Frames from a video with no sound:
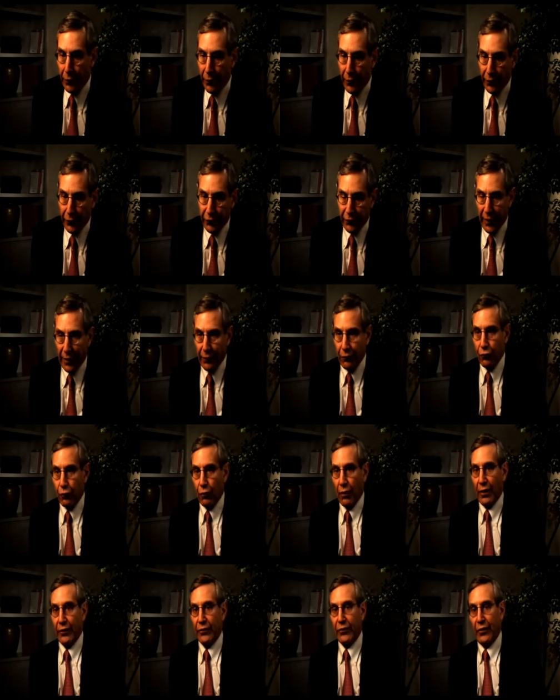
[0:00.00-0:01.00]
The state of
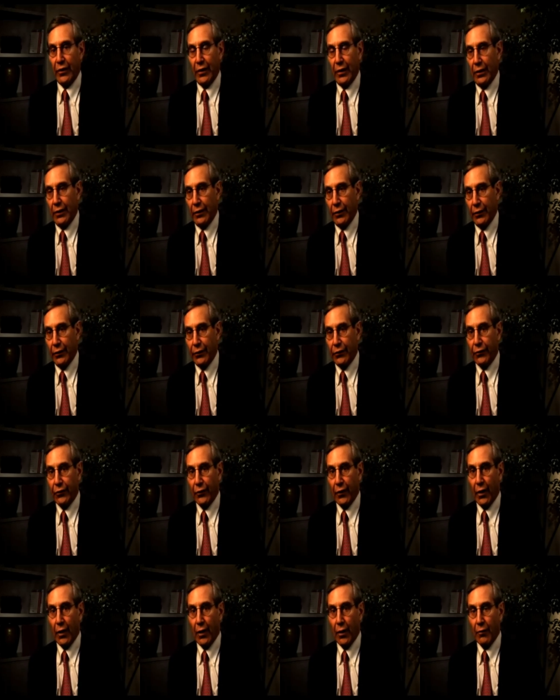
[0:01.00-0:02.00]
trust
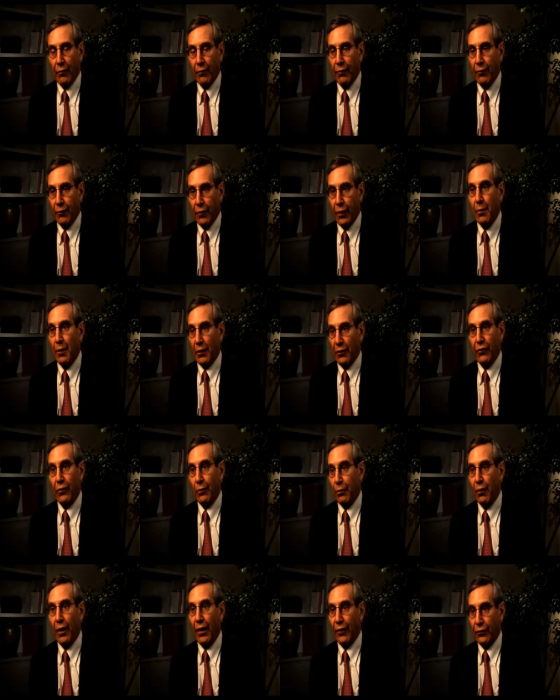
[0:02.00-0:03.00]
is um, very much
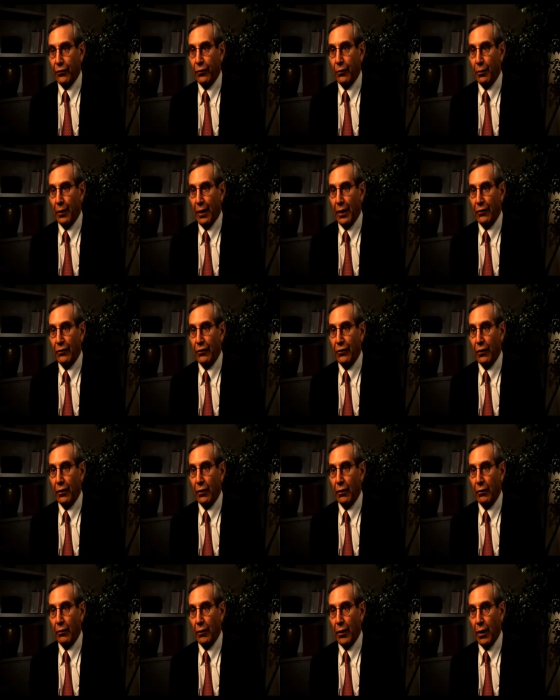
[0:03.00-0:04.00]
depressed from last
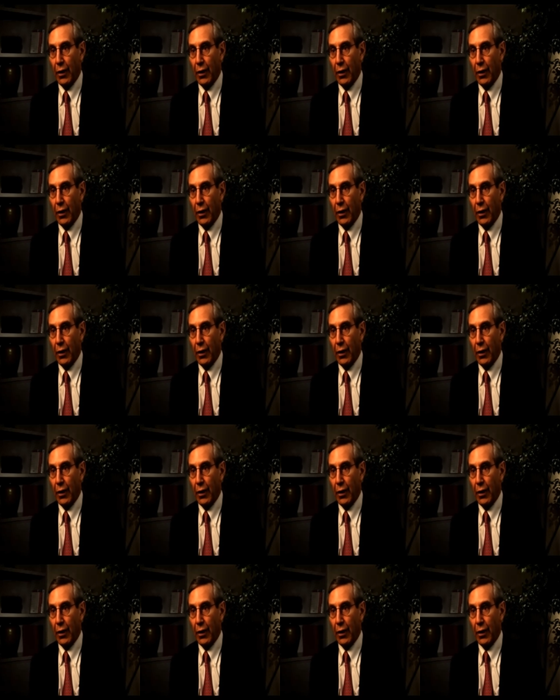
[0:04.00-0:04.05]
year,